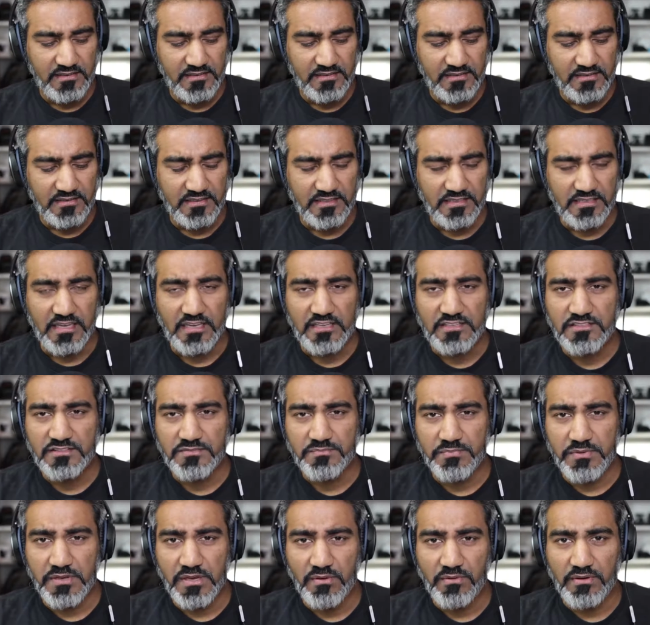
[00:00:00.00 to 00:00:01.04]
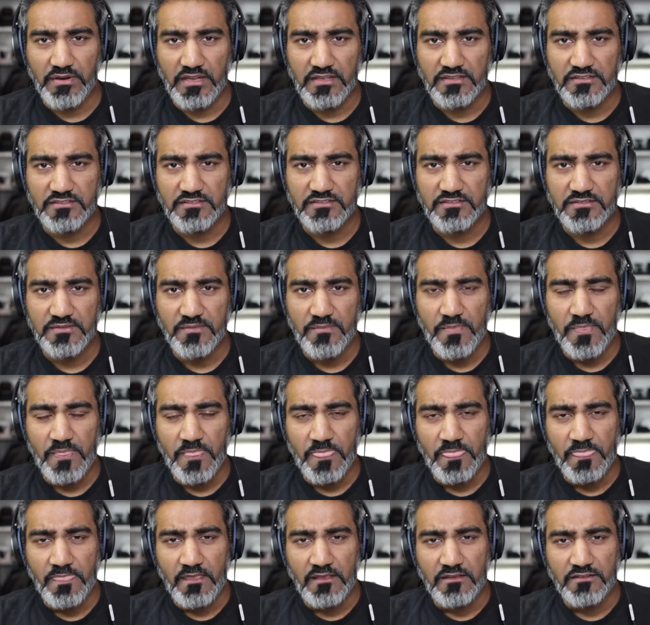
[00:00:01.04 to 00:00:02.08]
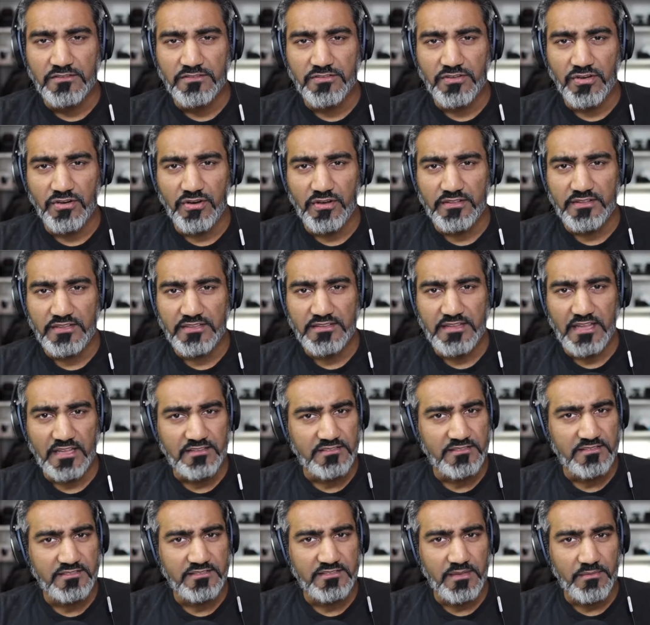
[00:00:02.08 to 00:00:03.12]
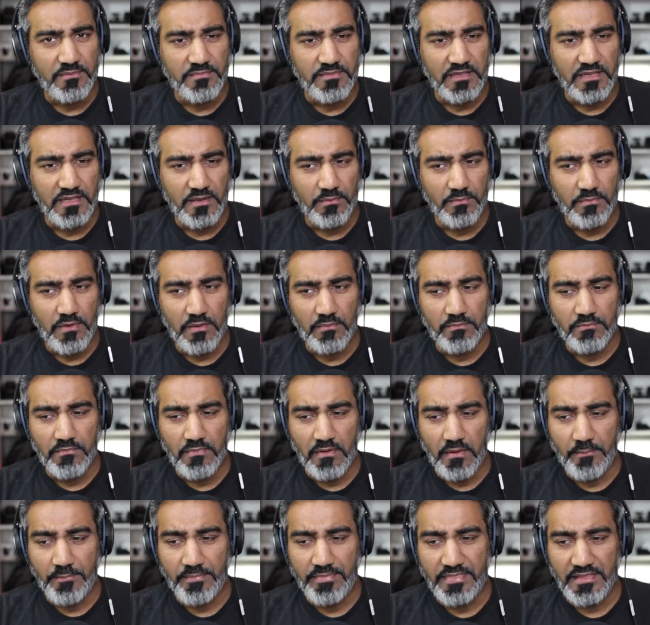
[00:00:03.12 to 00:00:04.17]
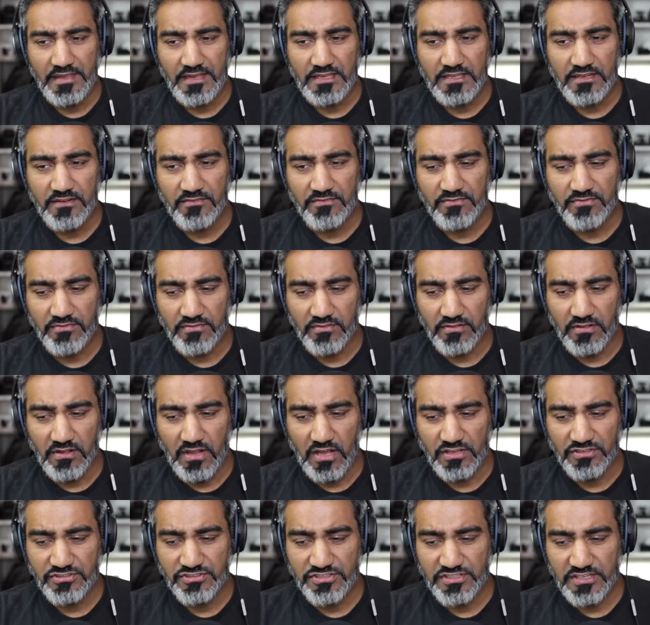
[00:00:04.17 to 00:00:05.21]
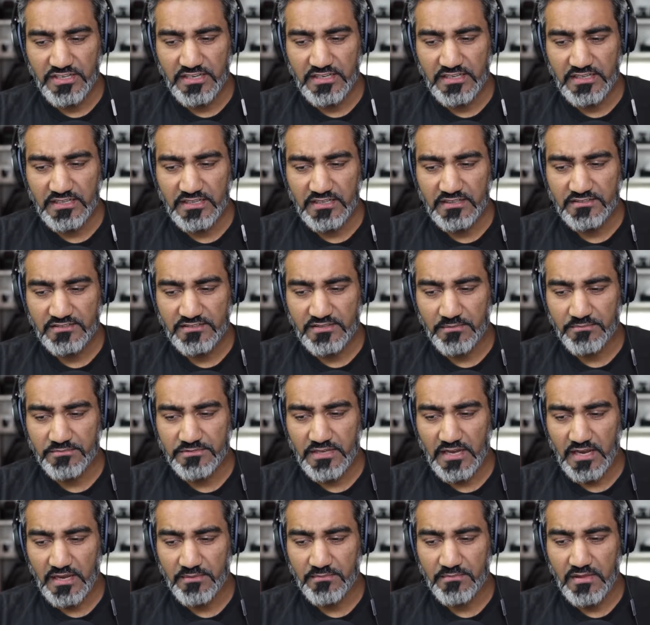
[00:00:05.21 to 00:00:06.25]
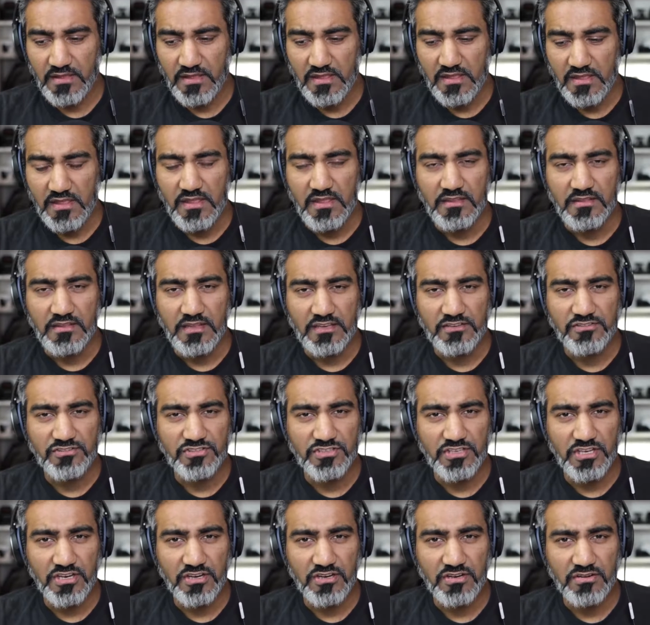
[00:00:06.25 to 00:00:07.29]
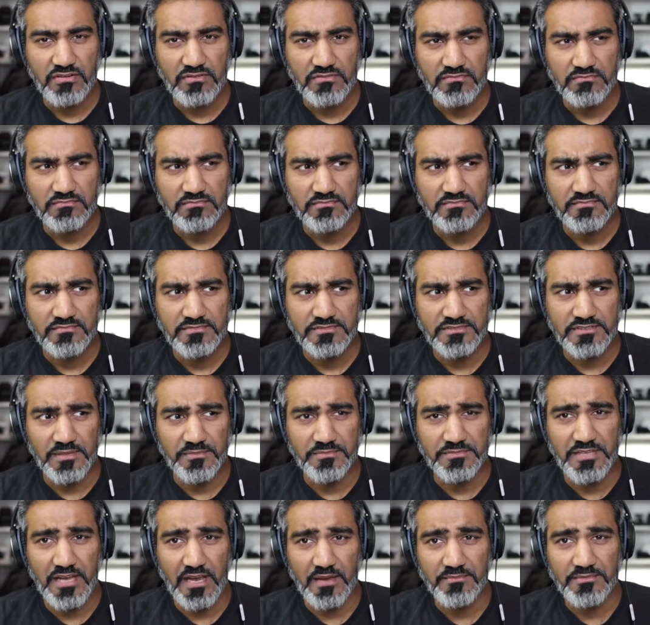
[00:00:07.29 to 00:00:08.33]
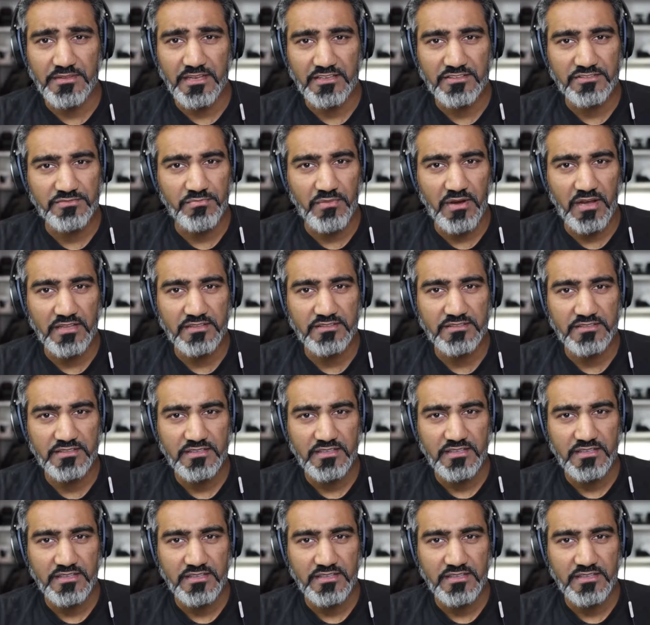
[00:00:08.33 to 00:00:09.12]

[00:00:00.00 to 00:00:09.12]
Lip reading: the experience. So I think that's something I'm thinking of launching sometime next year, sometime next month.